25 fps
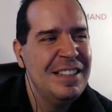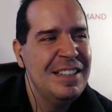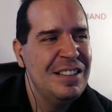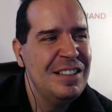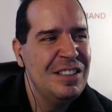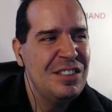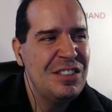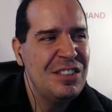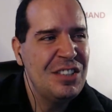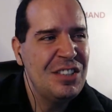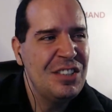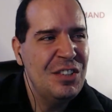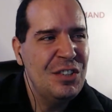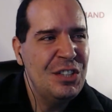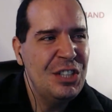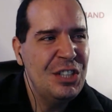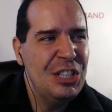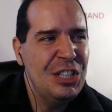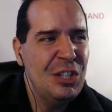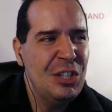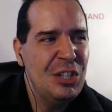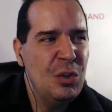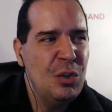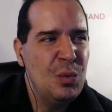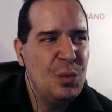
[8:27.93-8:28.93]
So, you
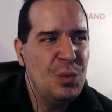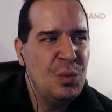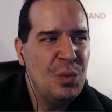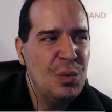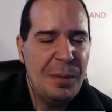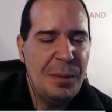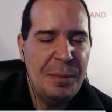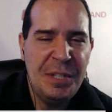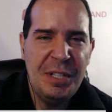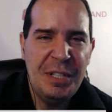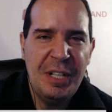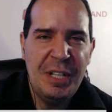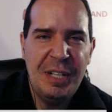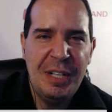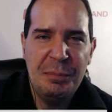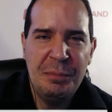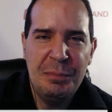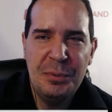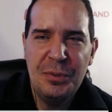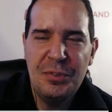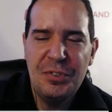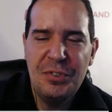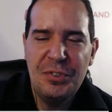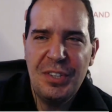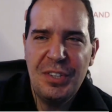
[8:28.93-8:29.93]
know, I mean,
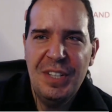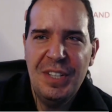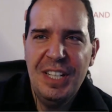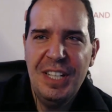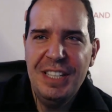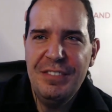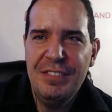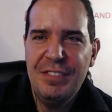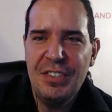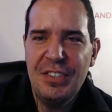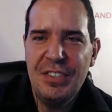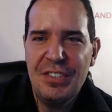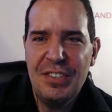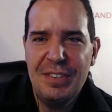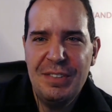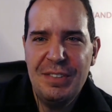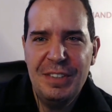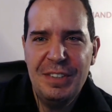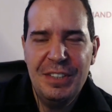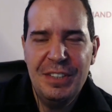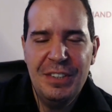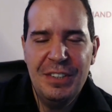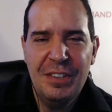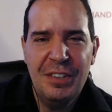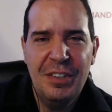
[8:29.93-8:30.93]
Bruce, a lot of us,
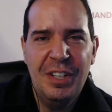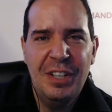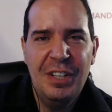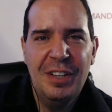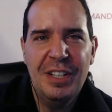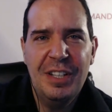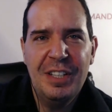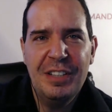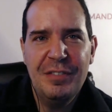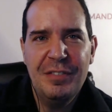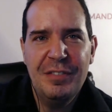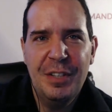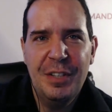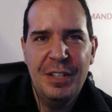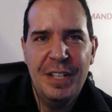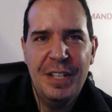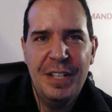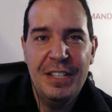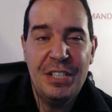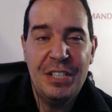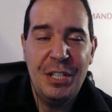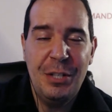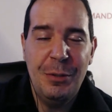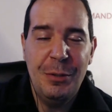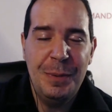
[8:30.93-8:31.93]
you know, a lot of
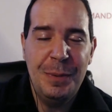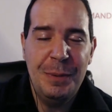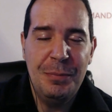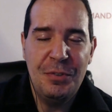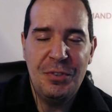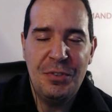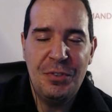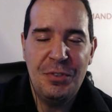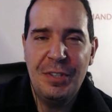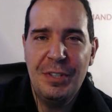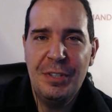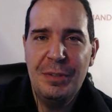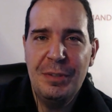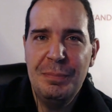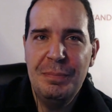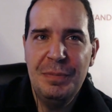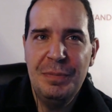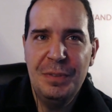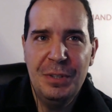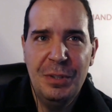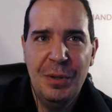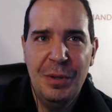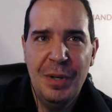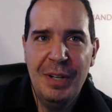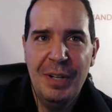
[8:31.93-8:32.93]
SEO people started, you
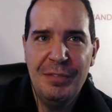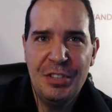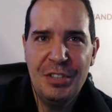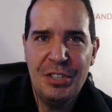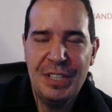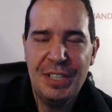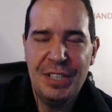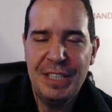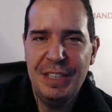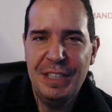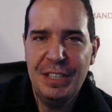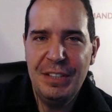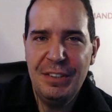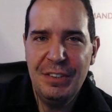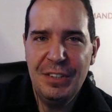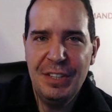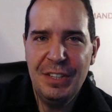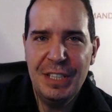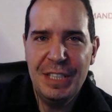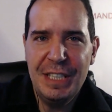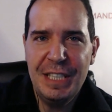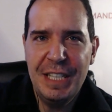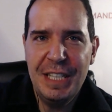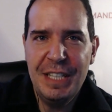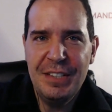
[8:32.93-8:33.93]
know, obviously in the
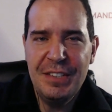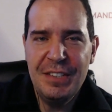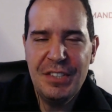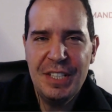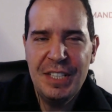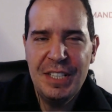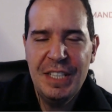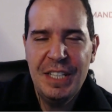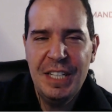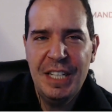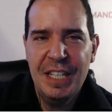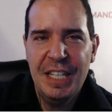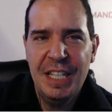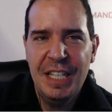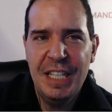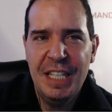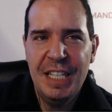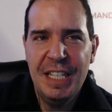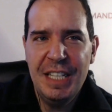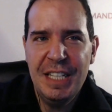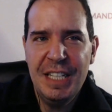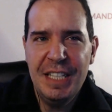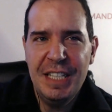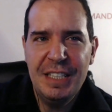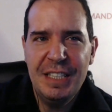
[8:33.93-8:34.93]
early days.
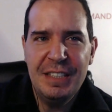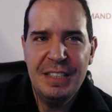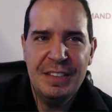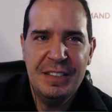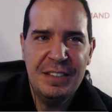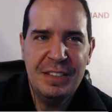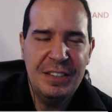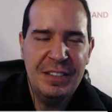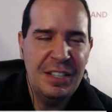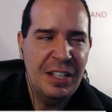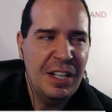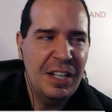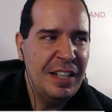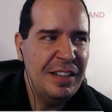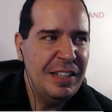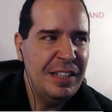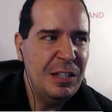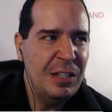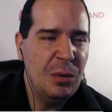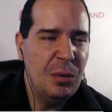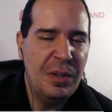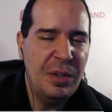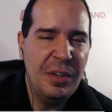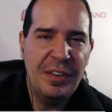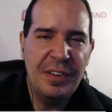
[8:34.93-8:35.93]
And, yeah, I
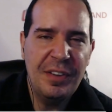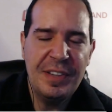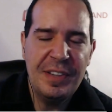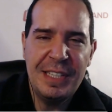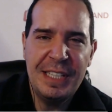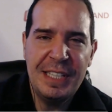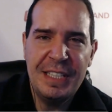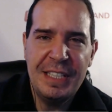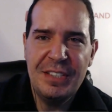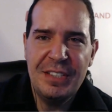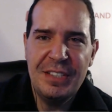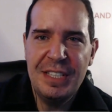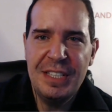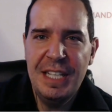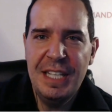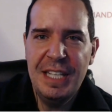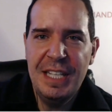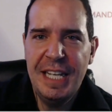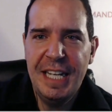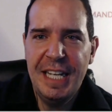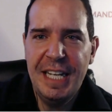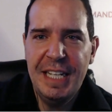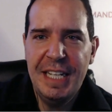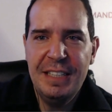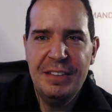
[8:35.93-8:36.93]
think one of the things
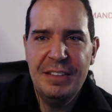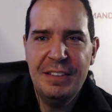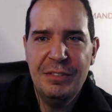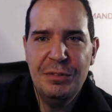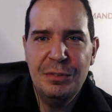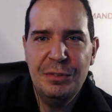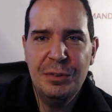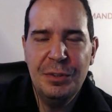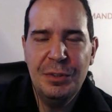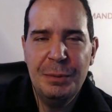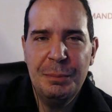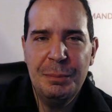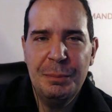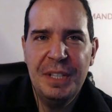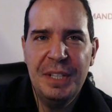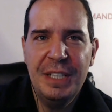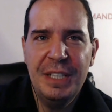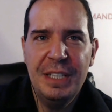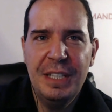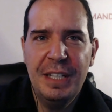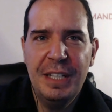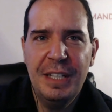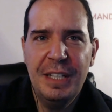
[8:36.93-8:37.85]
that really made